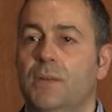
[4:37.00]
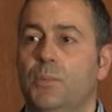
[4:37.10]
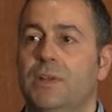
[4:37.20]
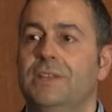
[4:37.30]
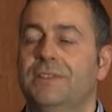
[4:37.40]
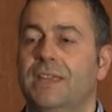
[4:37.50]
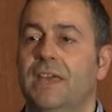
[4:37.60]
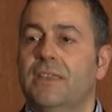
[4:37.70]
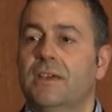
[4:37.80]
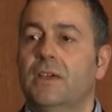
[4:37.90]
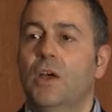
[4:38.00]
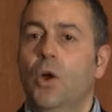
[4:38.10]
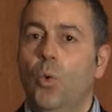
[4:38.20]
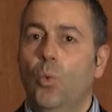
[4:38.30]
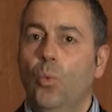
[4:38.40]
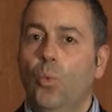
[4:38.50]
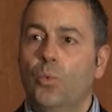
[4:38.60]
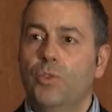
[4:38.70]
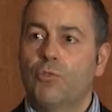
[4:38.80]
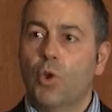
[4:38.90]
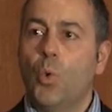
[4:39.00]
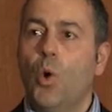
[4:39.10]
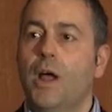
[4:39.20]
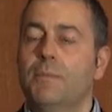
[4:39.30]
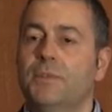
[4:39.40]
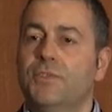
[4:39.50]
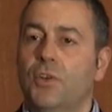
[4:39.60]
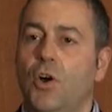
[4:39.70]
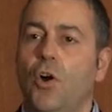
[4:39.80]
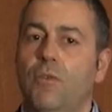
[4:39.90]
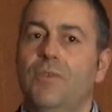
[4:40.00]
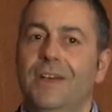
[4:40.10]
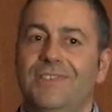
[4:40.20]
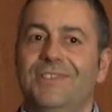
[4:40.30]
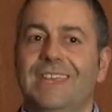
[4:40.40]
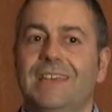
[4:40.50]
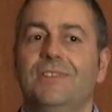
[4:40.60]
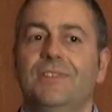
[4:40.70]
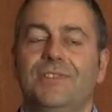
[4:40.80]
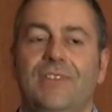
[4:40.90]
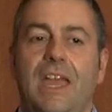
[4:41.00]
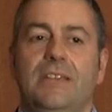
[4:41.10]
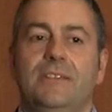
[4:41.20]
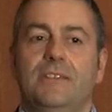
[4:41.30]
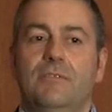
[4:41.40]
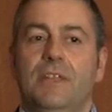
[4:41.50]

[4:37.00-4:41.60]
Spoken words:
putting together the requirements of a skill set that